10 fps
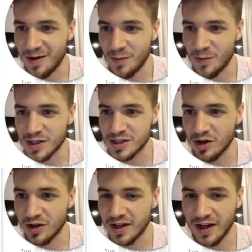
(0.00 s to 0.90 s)
Just
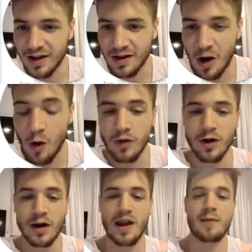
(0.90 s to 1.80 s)
looking. Oh, we've
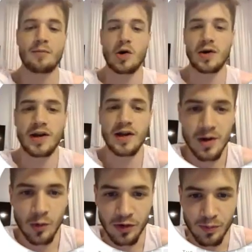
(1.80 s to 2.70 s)
got a library
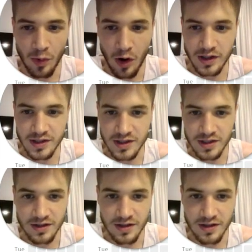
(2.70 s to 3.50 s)
with books.